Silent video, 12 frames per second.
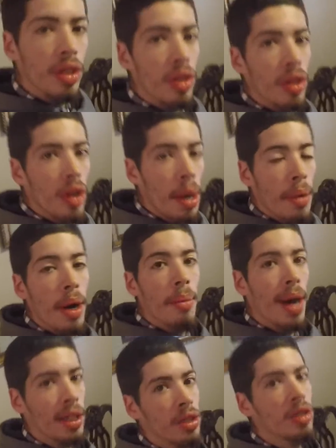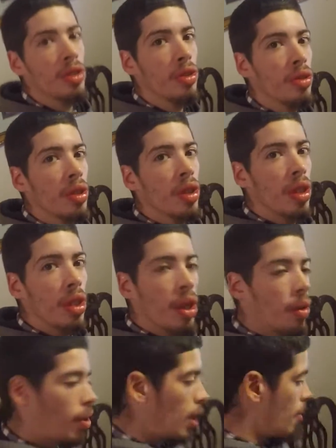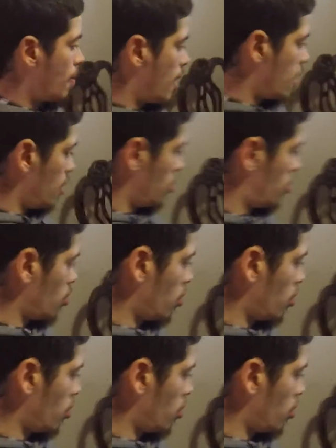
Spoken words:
so I'm gonna unbox this too while I'm at it. So